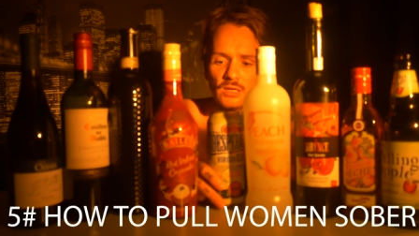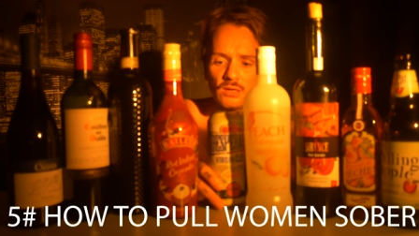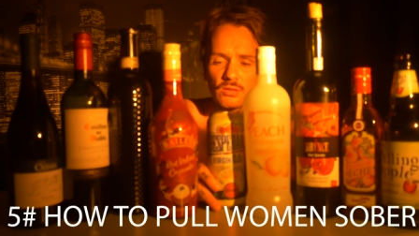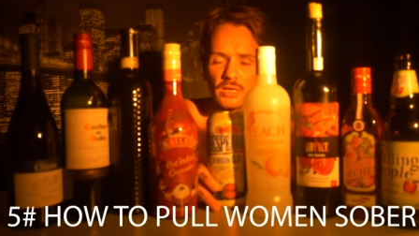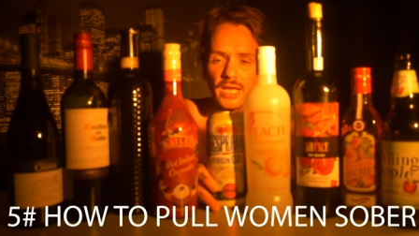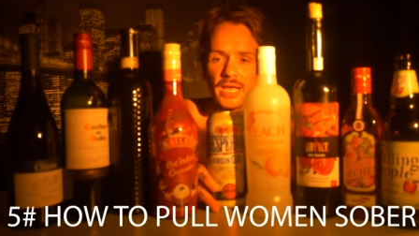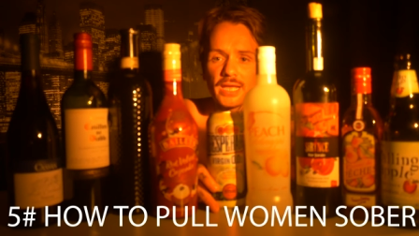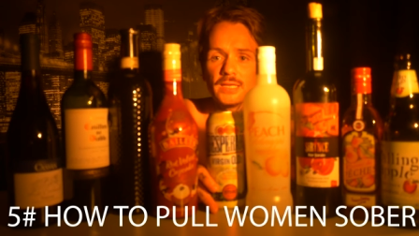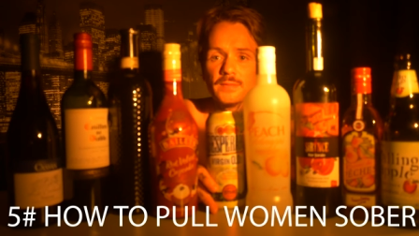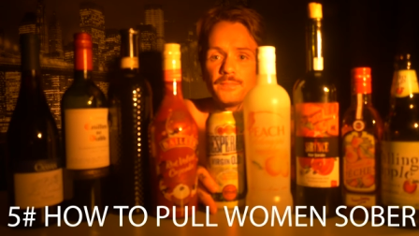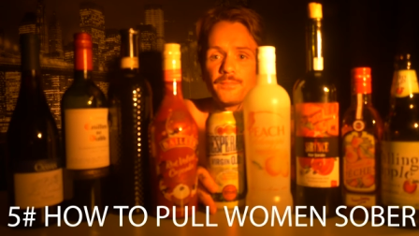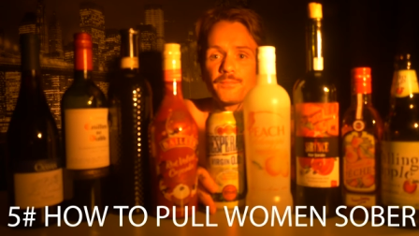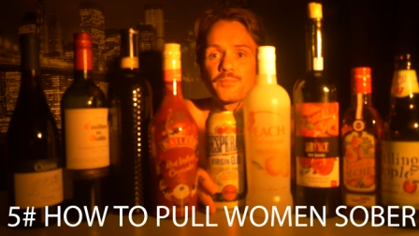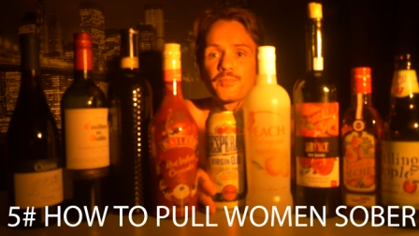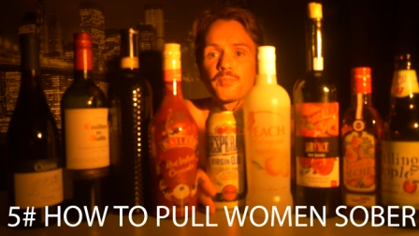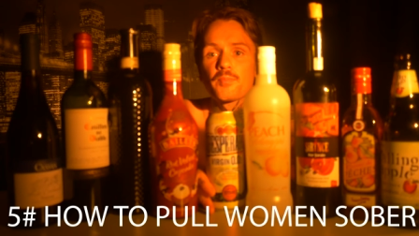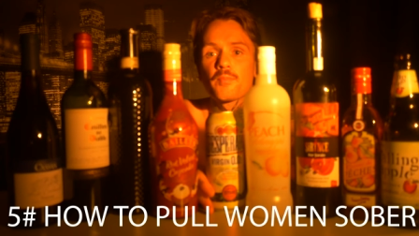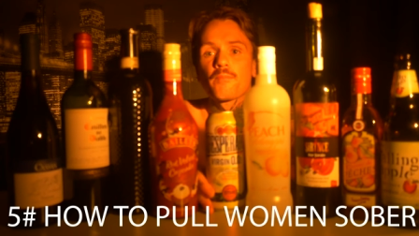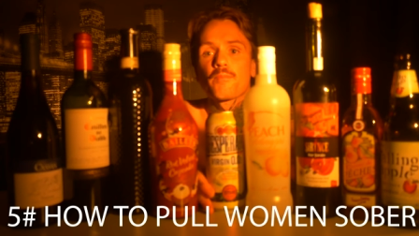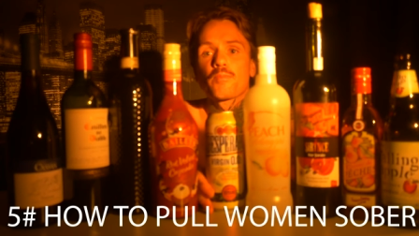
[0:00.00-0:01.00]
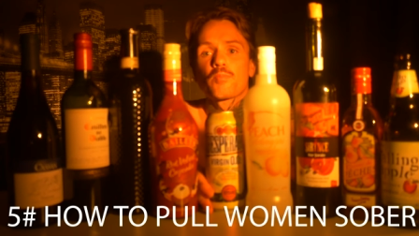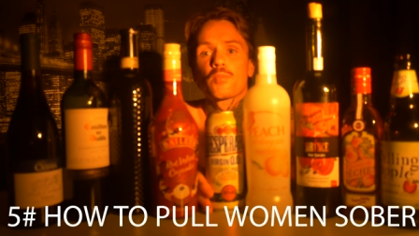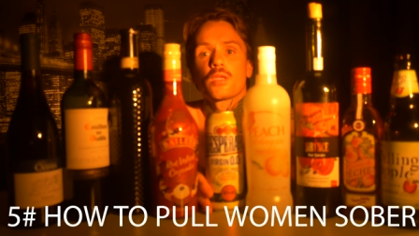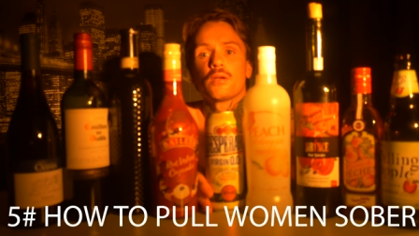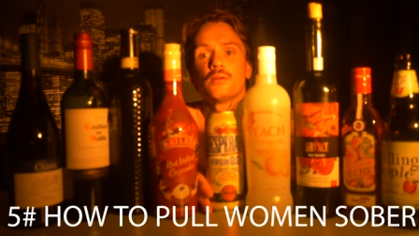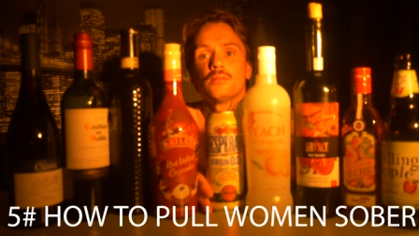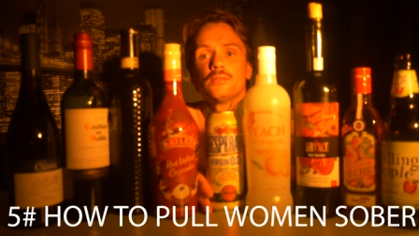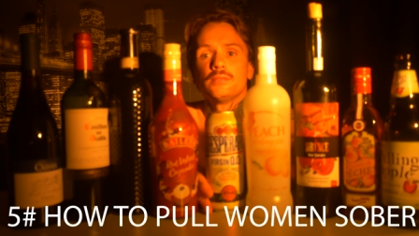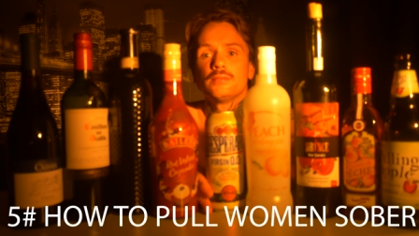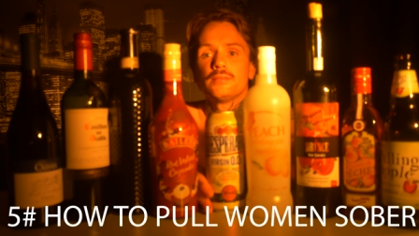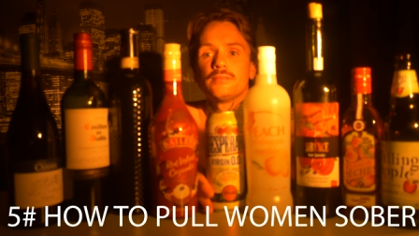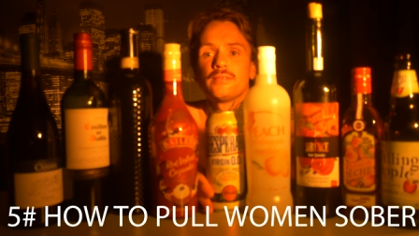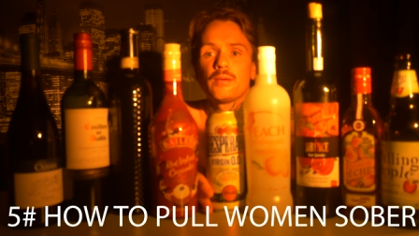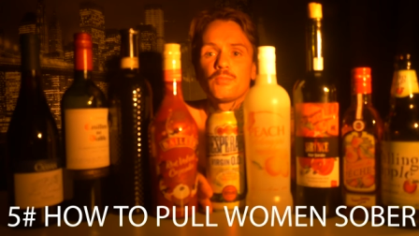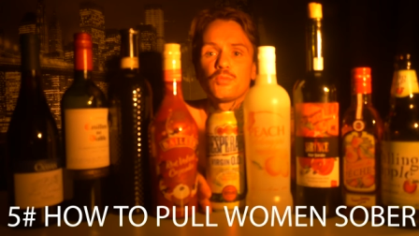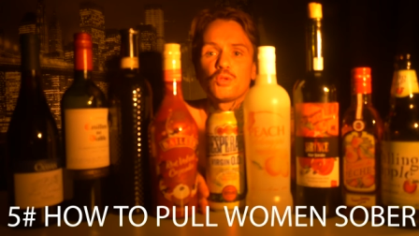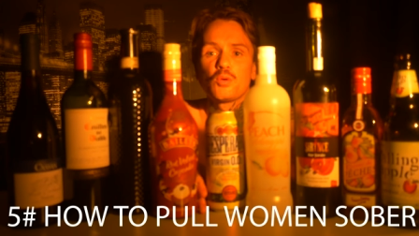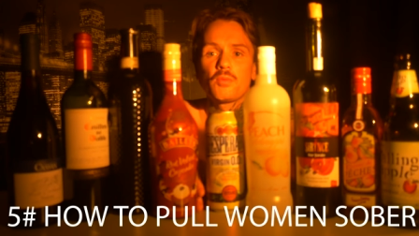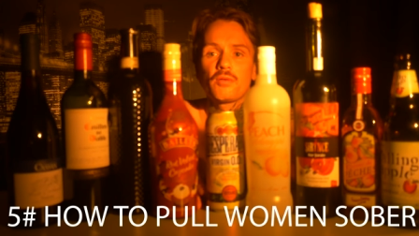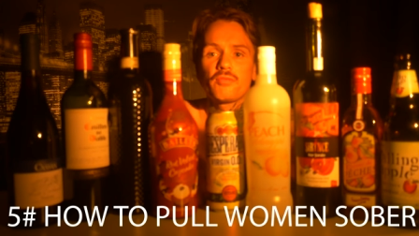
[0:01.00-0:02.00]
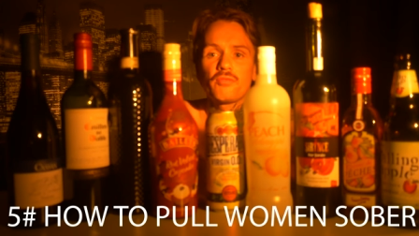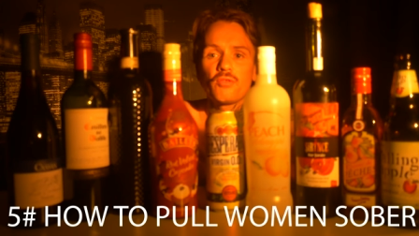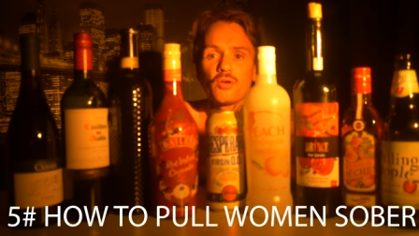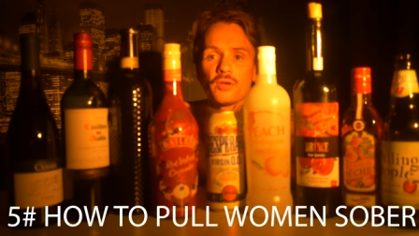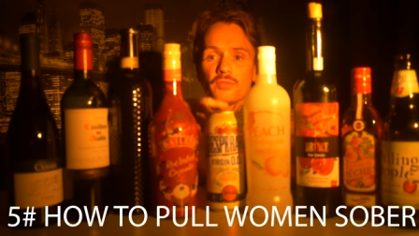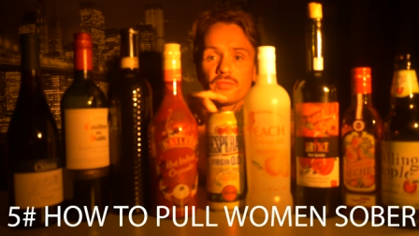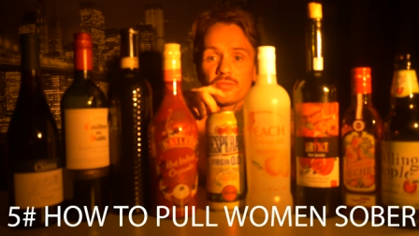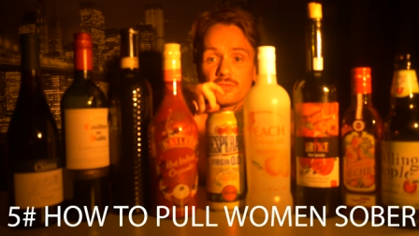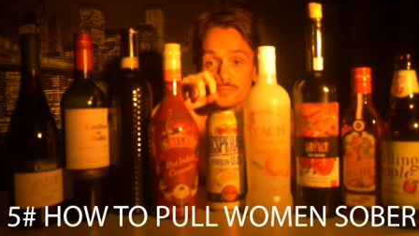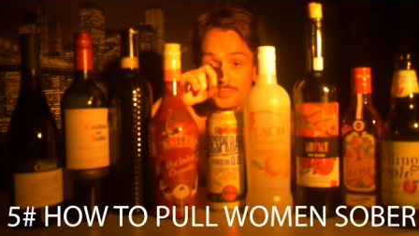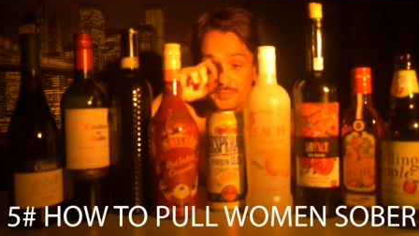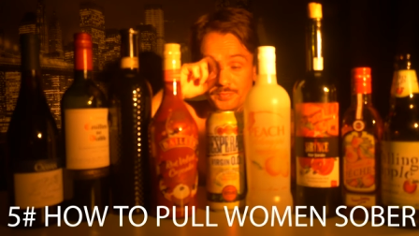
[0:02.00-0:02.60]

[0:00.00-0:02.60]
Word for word: Okay, tip number five.